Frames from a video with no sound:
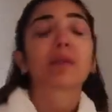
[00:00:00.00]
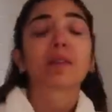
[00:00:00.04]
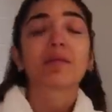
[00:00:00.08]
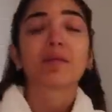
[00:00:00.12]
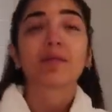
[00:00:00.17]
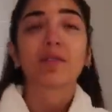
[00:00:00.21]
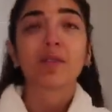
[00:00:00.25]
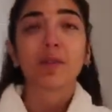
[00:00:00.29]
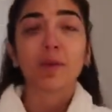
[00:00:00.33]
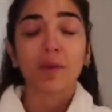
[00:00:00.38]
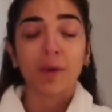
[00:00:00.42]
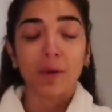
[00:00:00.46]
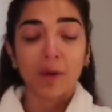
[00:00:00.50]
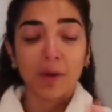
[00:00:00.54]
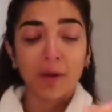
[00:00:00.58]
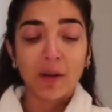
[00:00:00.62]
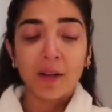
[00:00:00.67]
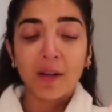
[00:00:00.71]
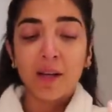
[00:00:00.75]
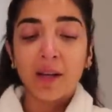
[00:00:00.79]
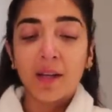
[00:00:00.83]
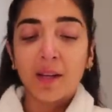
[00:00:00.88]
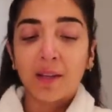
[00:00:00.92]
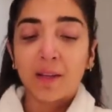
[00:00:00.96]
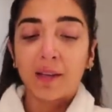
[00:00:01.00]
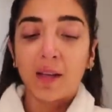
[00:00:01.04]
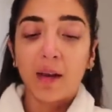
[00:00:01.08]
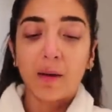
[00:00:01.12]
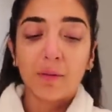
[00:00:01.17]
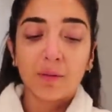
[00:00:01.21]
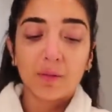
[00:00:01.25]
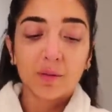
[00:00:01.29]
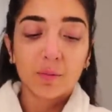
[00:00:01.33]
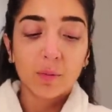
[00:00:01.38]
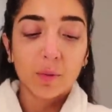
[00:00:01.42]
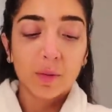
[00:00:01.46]
on the floor.
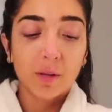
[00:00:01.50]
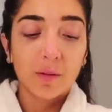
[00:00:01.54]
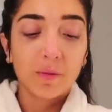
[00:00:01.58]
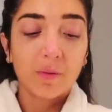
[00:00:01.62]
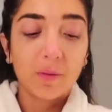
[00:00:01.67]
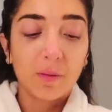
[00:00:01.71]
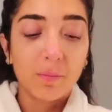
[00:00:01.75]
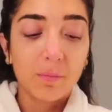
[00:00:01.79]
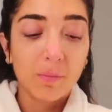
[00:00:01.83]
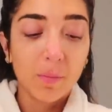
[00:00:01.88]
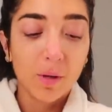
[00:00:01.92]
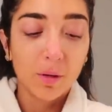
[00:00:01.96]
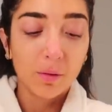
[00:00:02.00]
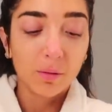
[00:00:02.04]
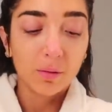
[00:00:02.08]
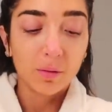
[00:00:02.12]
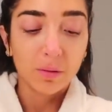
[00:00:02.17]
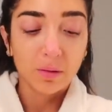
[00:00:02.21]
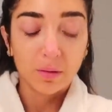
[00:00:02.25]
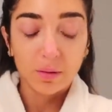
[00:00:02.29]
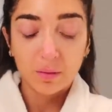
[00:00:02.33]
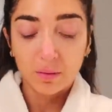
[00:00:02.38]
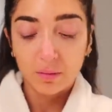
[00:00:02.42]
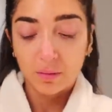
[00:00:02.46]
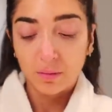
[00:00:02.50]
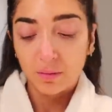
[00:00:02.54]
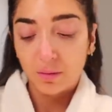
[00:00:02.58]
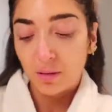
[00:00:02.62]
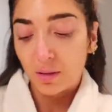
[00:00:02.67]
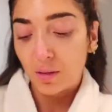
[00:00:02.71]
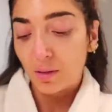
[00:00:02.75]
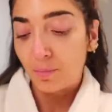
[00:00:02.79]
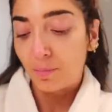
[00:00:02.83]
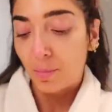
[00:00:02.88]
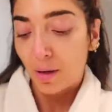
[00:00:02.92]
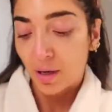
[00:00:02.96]
That was one of the most
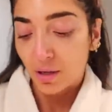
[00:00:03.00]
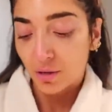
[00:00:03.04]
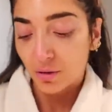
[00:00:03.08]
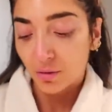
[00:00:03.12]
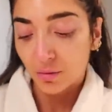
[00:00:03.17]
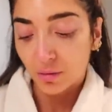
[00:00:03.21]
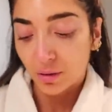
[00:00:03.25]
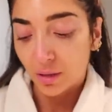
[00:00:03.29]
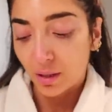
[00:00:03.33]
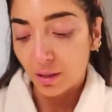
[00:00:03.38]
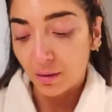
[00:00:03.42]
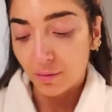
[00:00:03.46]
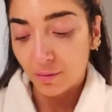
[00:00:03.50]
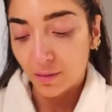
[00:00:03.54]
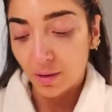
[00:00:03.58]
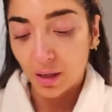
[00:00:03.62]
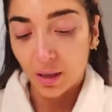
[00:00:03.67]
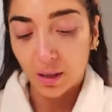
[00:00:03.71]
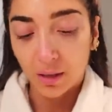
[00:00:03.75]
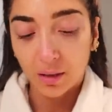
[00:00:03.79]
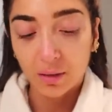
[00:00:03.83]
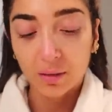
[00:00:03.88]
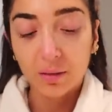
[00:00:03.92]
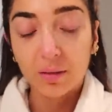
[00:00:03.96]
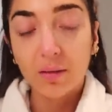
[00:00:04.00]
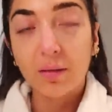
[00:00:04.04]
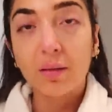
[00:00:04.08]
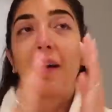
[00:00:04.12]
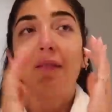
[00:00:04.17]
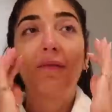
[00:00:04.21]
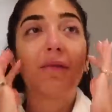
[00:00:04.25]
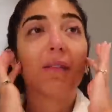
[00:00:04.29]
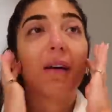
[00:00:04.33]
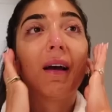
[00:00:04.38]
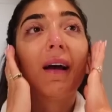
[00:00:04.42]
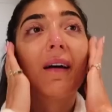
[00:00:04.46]
special evenings
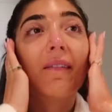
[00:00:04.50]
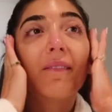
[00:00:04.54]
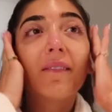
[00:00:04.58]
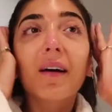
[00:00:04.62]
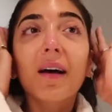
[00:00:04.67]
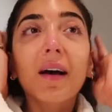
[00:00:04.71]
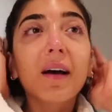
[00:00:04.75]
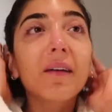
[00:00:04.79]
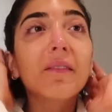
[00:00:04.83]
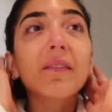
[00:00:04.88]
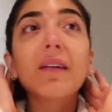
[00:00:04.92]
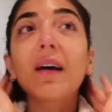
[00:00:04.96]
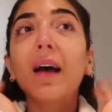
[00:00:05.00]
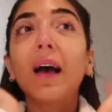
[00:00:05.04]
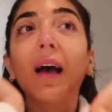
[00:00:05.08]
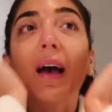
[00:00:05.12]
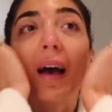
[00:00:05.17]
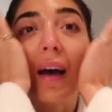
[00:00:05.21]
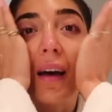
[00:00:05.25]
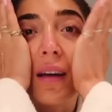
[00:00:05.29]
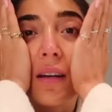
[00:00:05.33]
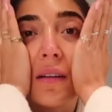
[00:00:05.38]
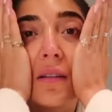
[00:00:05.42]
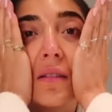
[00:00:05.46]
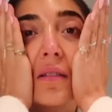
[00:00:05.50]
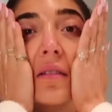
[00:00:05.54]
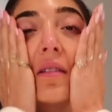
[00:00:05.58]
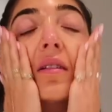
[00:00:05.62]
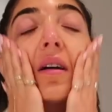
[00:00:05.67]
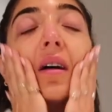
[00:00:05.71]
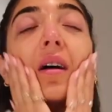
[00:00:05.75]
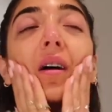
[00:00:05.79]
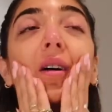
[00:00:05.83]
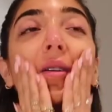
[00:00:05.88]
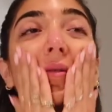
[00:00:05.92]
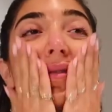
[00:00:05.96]
I've ever, ever had,
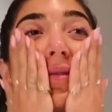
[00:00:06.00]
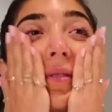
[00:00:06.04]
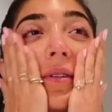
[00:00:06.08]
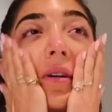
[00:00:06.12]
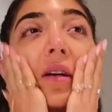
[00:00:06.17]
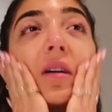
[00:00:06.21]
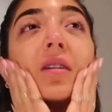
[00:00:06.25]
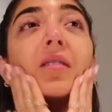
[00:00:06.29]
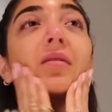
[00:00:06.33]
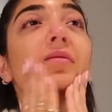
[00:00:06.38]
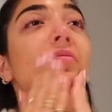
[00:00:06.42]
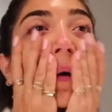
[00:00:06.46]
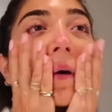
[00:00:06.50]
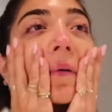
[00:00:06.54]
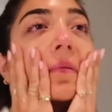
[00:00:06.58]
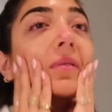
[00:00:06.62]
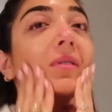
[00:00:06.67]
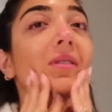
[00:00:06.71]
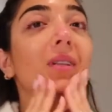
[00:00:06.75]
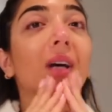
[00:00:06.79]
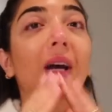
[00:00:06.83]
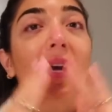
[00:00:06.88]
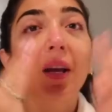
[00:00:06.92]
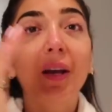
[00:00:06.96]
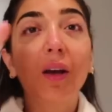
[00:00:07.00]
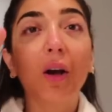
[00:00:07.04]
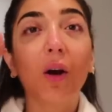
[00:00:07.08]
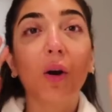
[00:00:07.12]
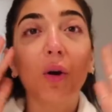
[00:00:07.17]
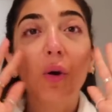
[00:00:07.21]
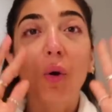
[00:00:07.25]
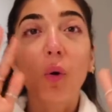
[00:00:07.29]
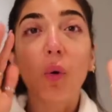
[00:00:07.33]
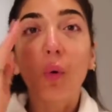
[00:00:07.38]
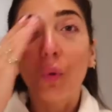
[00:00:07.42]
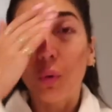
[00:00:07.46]
ever. That was like a
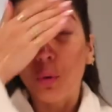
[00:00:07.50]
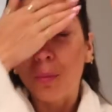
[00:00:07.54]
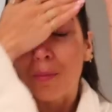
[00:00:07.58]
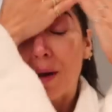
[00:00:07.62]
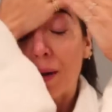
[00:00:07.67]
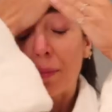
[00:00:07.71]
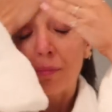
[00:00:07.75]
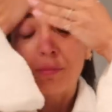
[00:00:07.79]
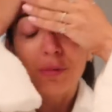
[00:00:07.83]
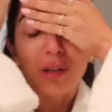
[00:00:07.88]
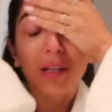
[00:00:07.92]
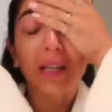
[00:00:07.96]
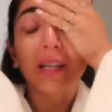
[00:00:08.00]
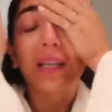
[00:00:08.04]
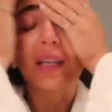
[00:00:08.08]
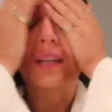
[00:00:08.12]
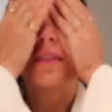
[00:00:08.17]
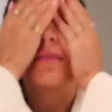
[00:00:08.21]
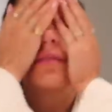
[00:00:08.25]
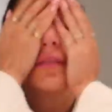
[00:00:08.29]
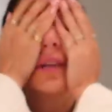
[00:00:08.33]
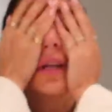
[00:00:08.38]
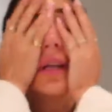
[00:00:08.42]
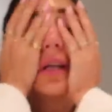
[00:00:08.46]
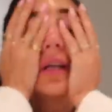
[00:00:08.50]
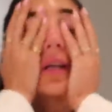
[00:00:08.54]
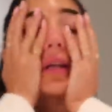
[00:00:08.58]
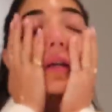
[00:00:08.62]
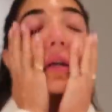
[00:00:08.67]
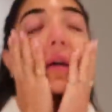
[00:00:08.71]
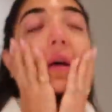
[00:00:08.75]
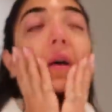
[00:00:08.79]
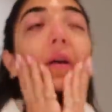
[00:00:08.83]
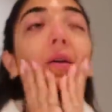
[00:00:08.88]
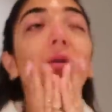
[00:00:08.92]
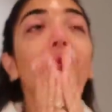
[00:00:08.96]
core memory evening,
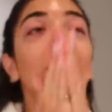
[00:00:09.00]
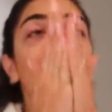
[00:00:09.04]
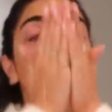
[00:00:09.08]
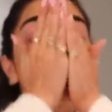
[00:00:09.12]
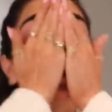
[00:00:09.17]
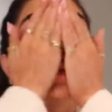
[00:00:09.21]
you know?